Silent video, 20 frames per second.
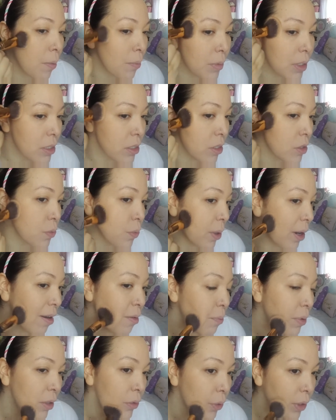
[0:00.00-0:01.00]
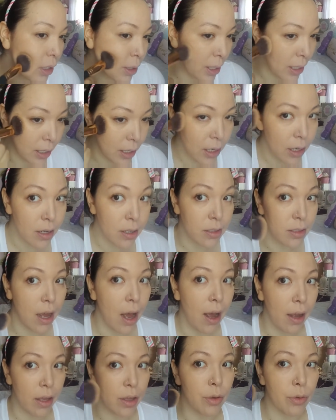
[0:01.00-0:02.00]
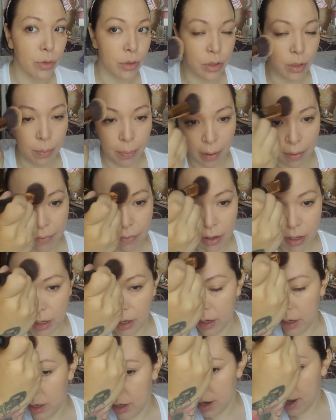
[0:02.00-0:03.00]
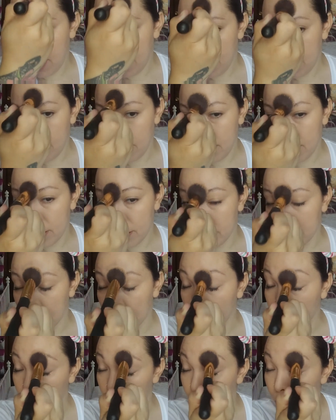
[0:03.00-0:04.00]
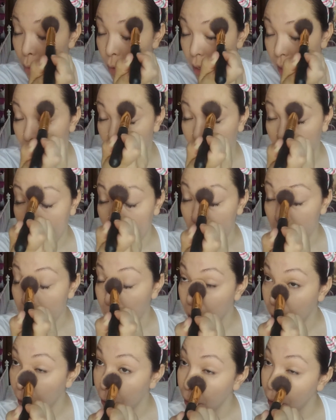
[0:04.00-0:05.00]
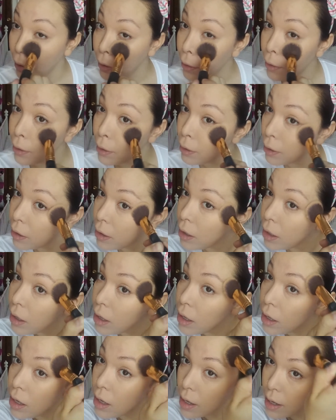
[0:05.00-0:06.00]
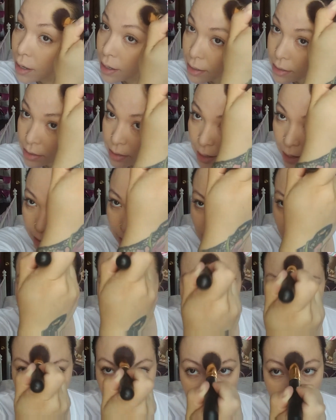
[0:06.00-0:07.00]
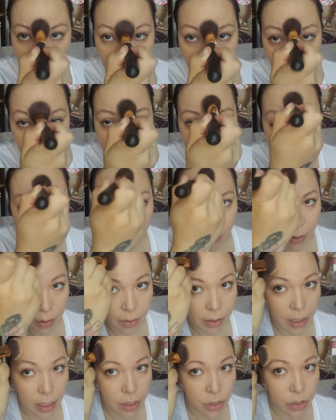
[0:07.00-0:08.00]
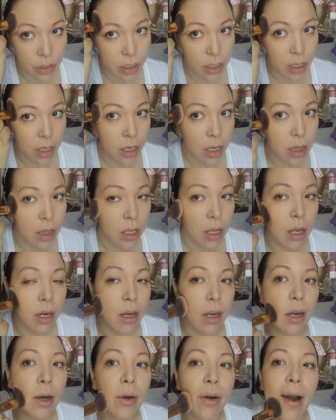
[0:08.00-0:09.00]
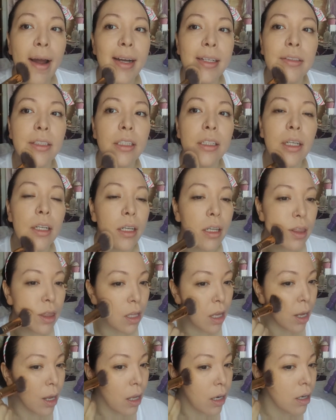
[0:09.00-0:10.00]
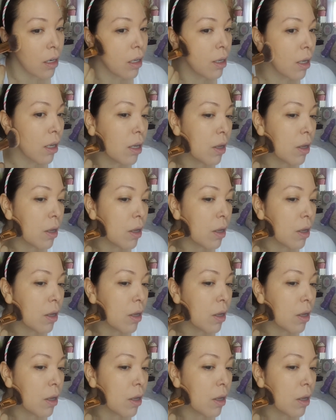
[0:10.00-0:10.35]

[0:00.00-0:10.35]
This is what I've been doing lately because I used to buff it in, and from what I hear is that actually moves the foundation and then it cracks it, and then